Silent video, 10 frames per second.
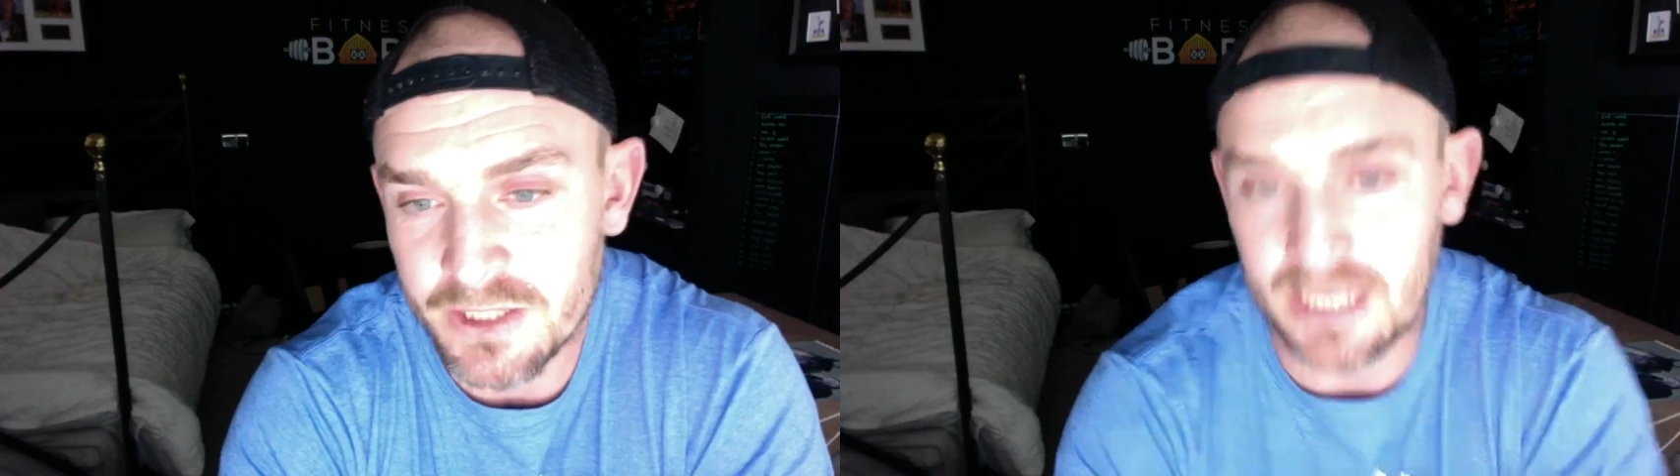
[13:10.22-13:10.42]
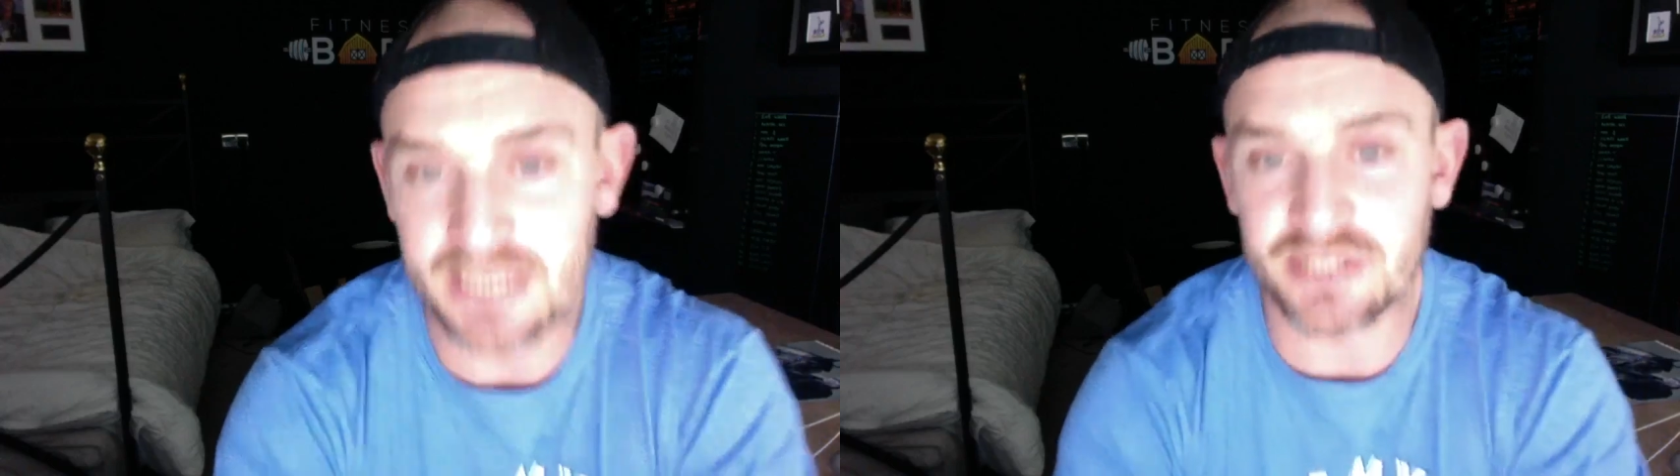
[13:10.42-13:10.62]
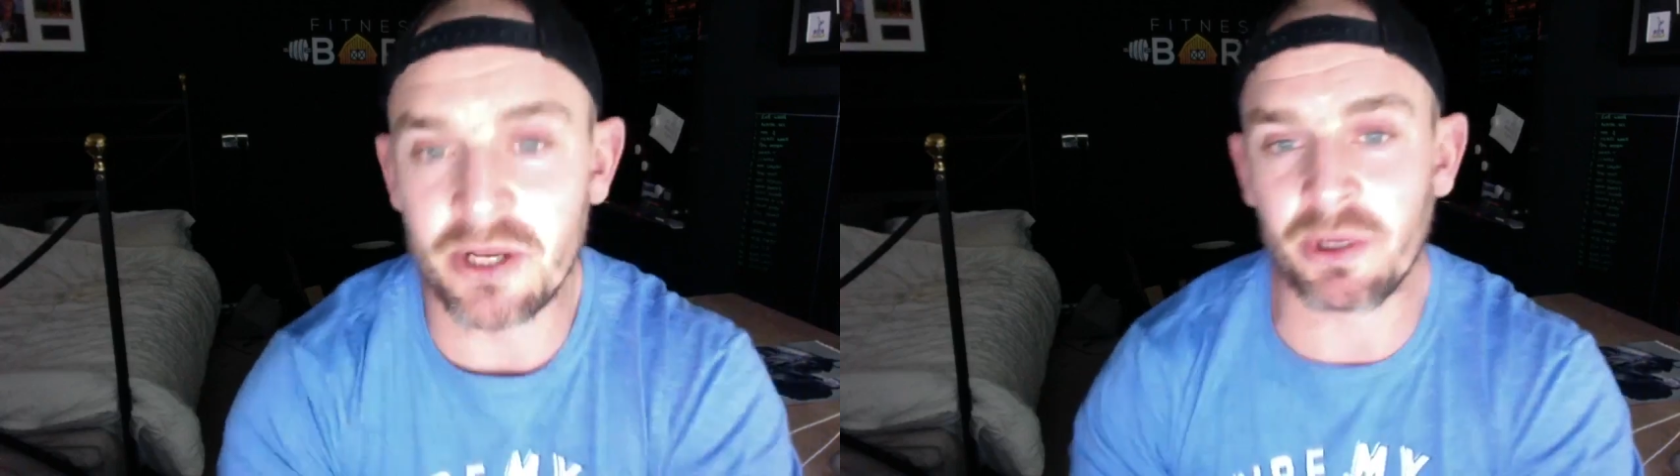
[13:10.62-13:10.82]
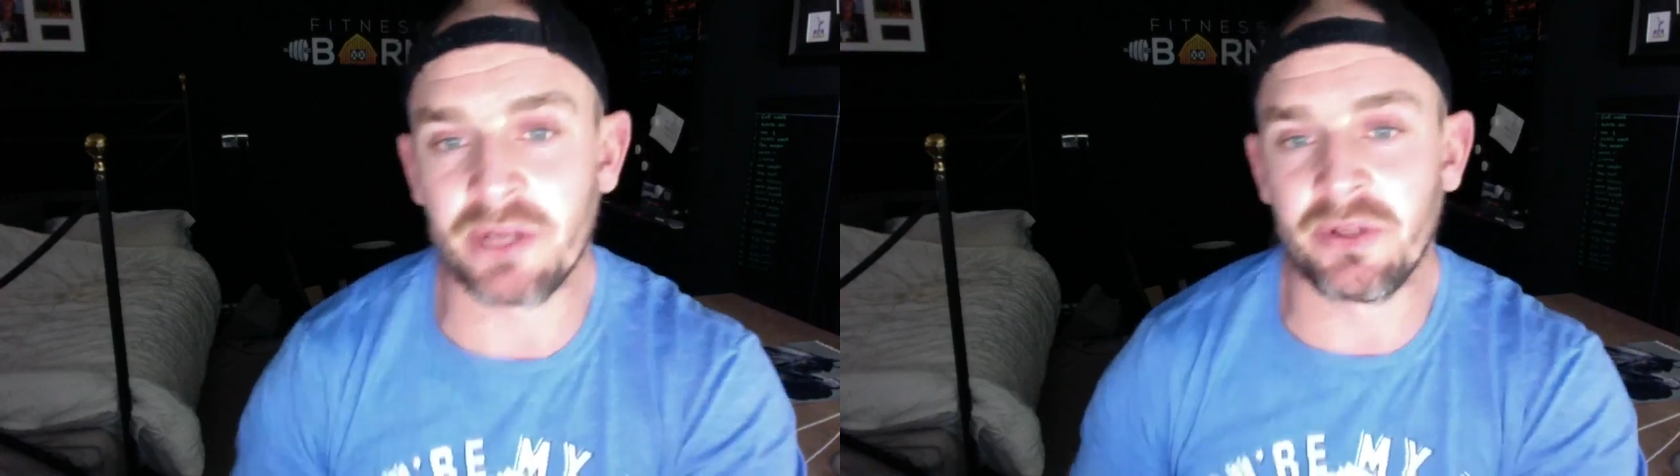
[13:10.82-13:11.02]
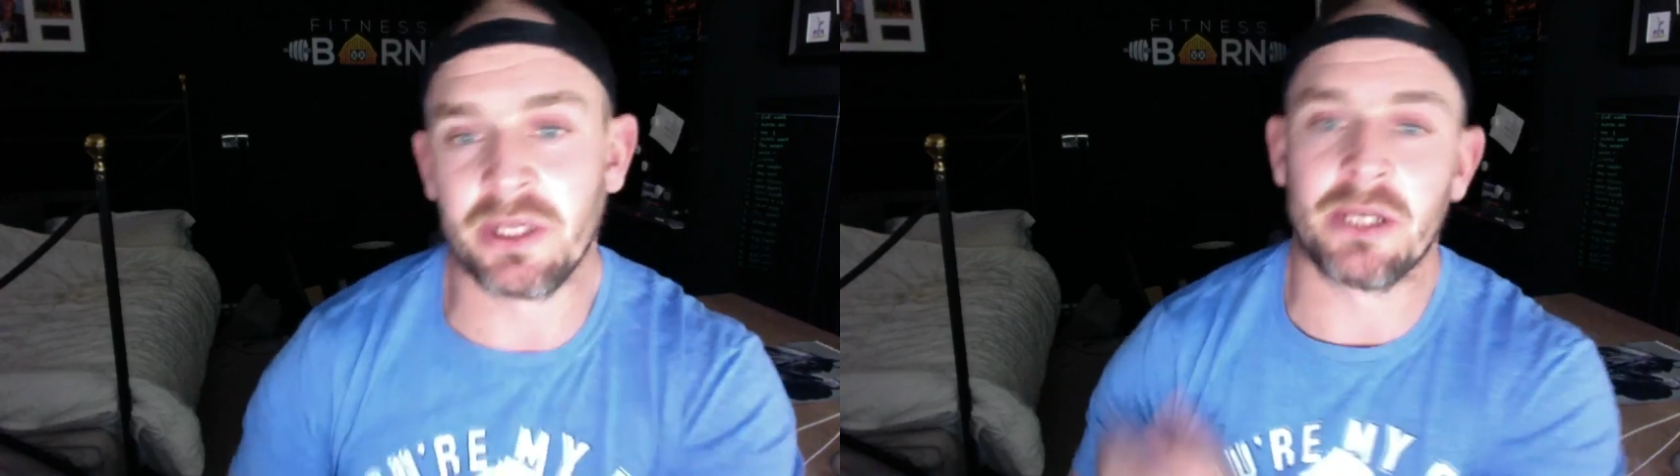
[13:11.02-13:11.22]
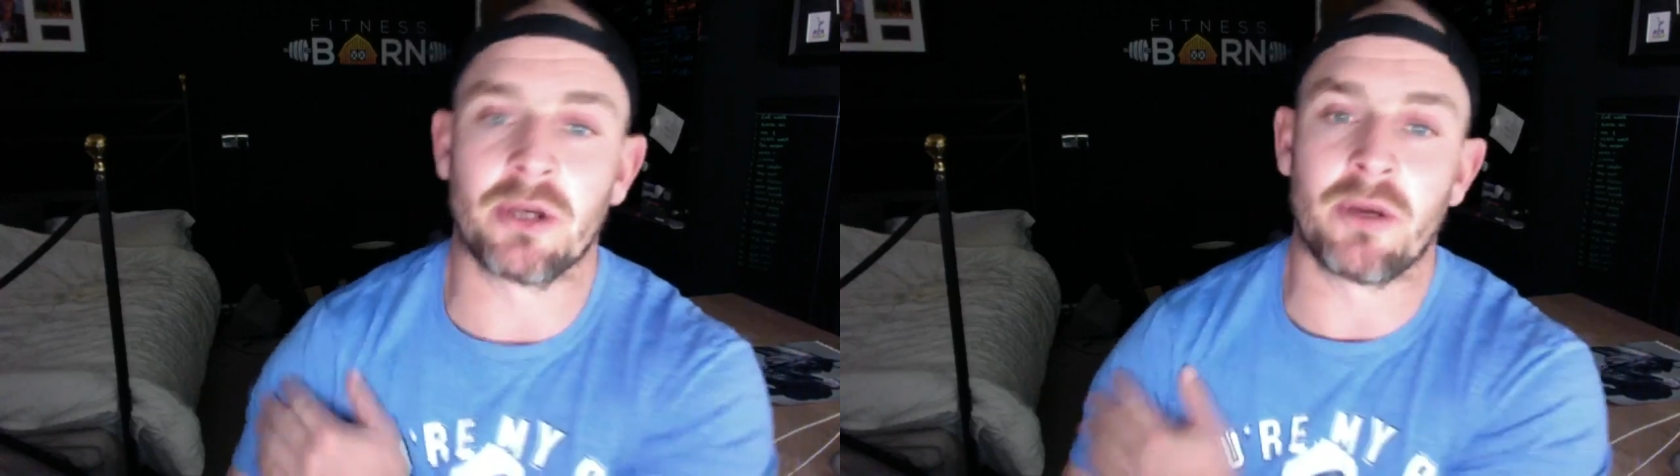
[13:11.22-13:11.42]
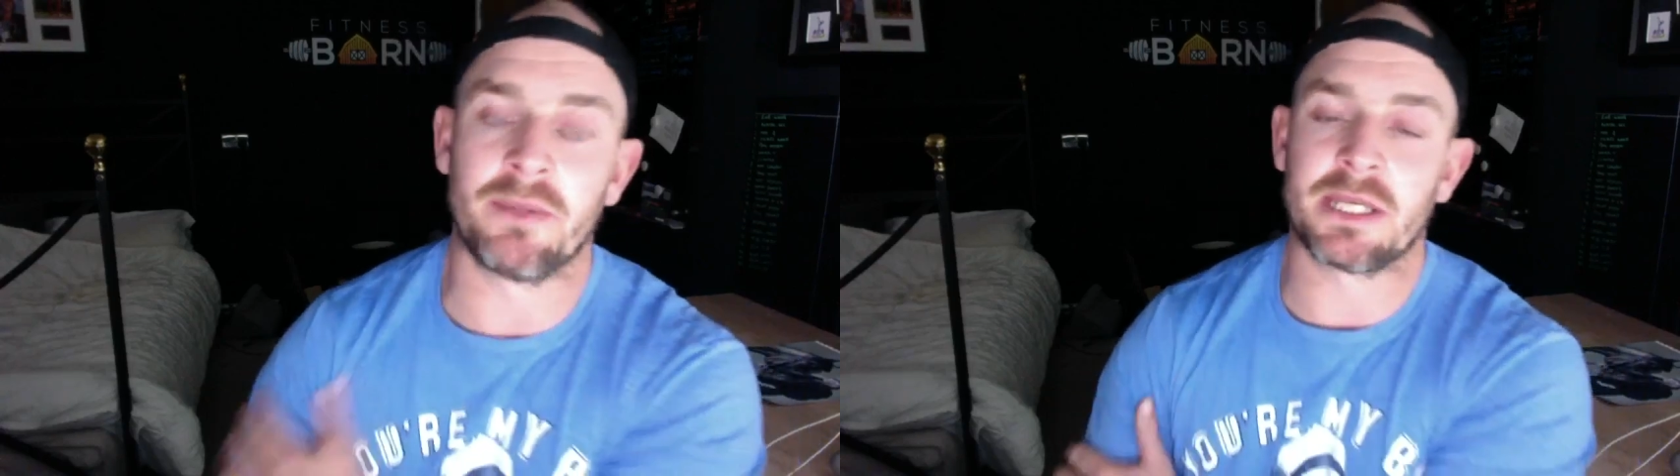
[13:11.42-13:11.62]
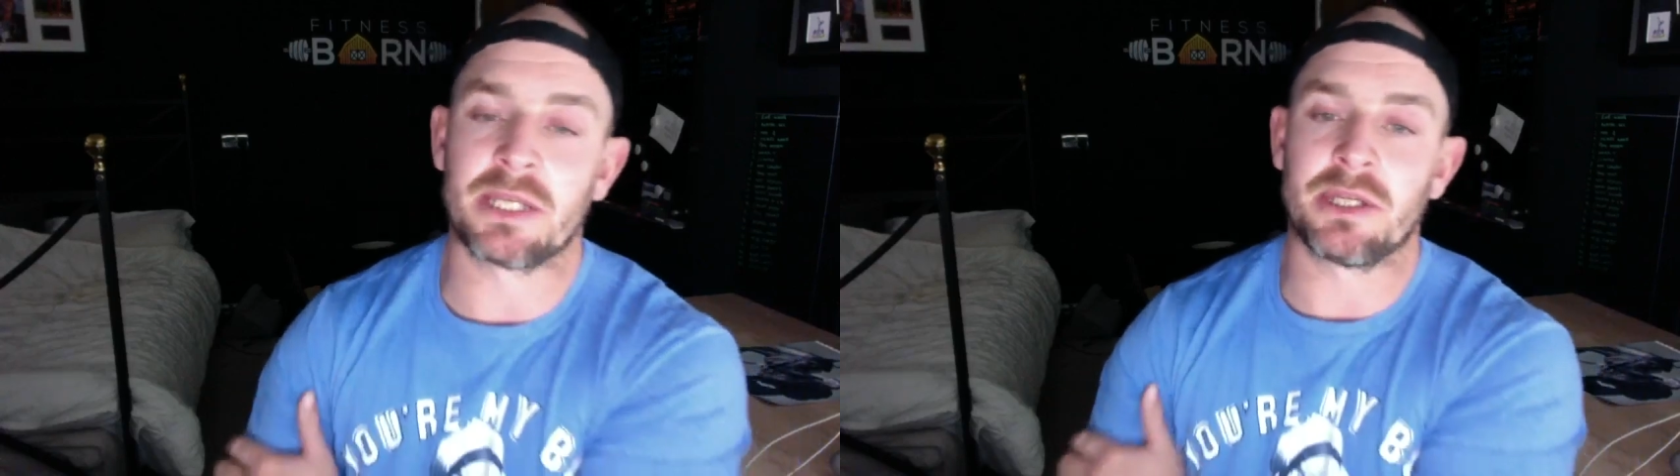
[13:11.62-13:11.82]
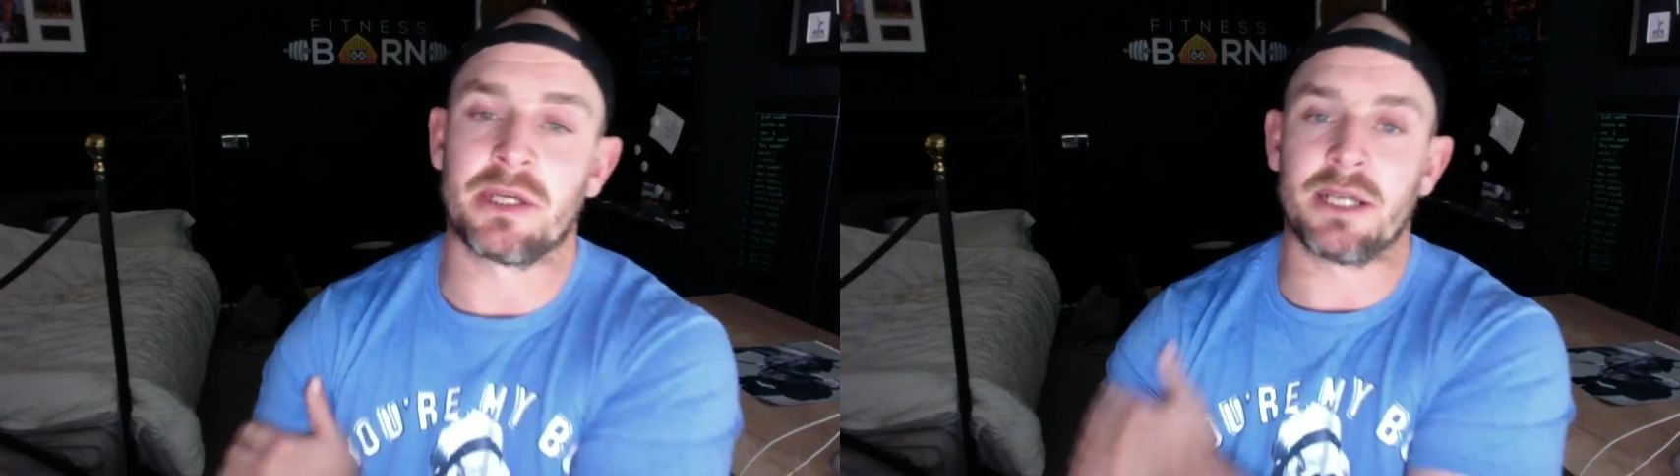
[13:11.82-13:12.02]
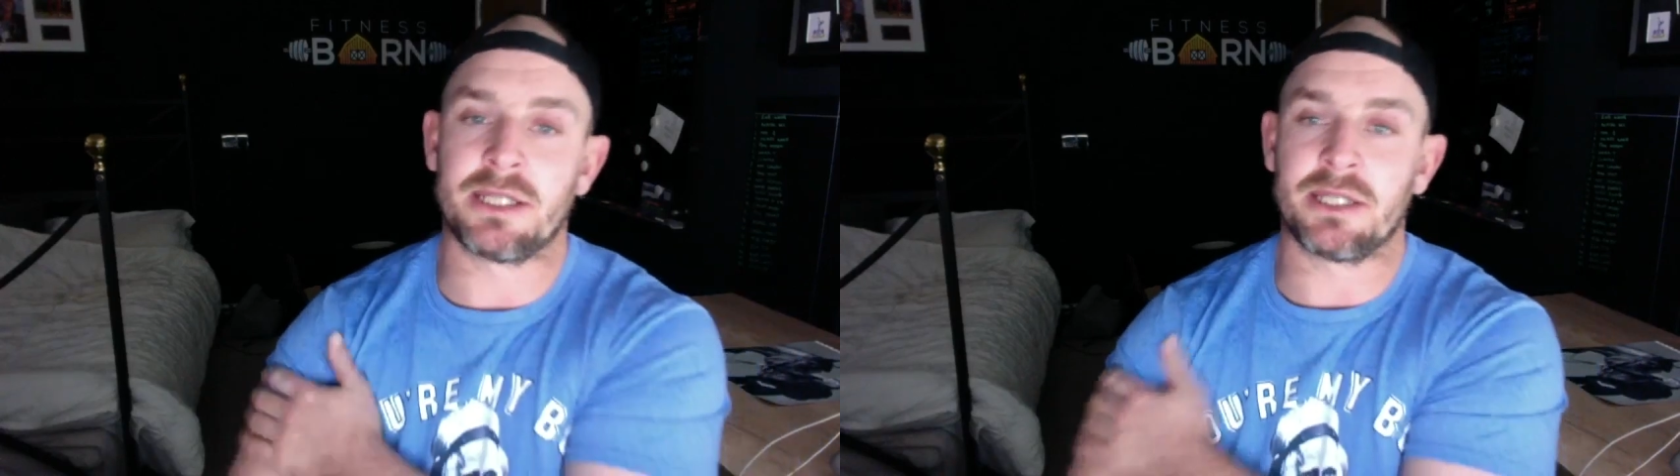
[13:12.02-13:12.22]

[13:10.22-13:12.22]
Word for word: let us know what you think in the comment section, guys.